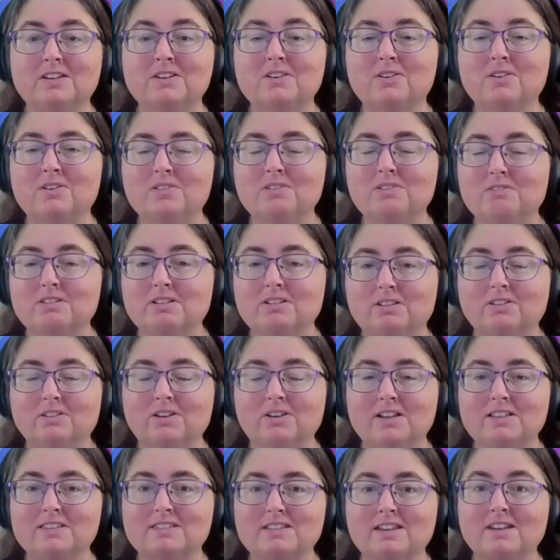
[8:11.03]
I know there are
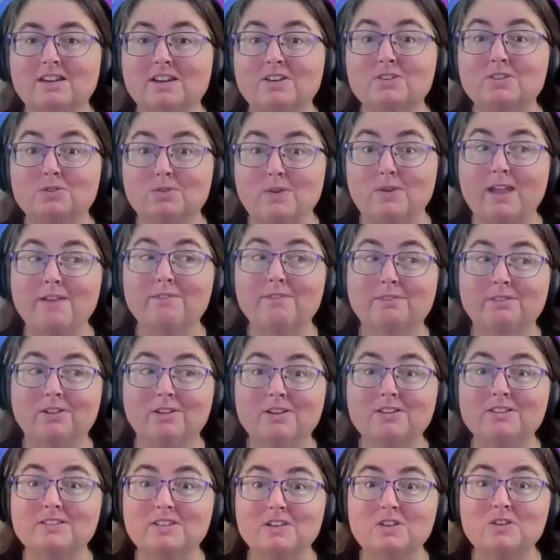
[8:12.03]
clients, and I do have
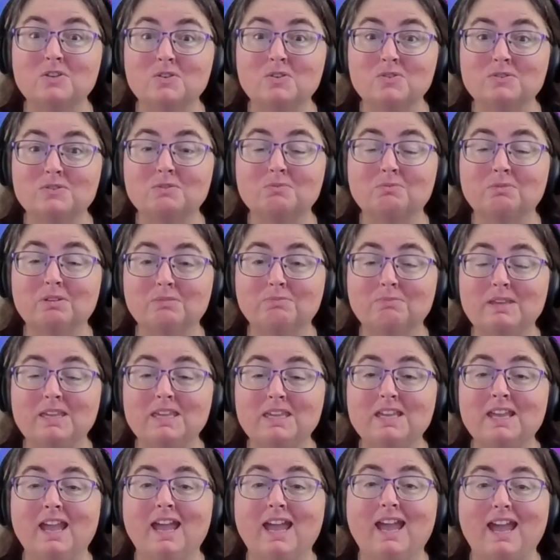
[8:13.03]
clients that use it with
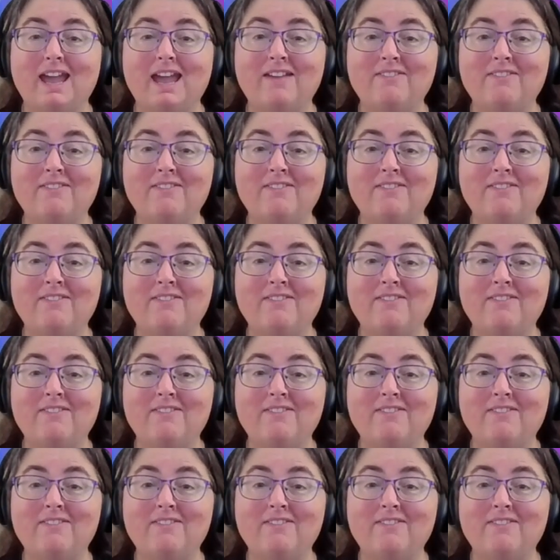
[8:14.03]
me,